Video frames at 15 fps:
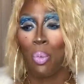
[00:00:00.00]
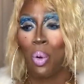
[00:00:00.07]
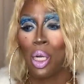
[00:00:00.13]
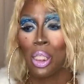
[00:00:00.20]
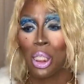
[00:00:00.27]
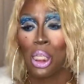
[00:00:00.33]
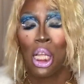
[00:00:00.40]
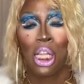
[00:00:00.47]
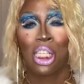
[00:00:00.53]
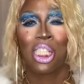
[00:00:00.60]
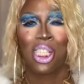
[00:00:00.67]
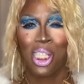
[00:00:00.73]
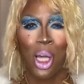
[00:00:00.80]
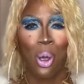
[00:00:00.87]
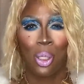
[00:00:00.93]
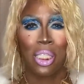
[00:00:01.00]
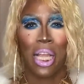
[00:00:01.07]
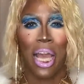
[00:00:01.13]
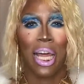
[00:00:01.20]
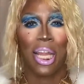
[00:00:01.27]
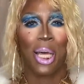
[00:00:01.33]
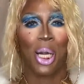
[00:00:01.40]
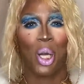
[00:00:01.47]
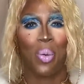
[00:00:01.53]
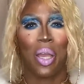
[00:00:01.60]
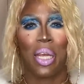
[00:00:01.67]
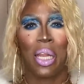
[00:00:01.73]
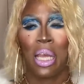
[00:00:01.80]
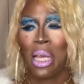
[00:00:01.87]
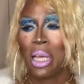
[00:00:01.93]
and we're so
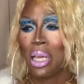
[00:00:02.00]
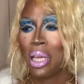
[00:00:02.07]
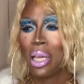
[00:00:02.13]
shallow, and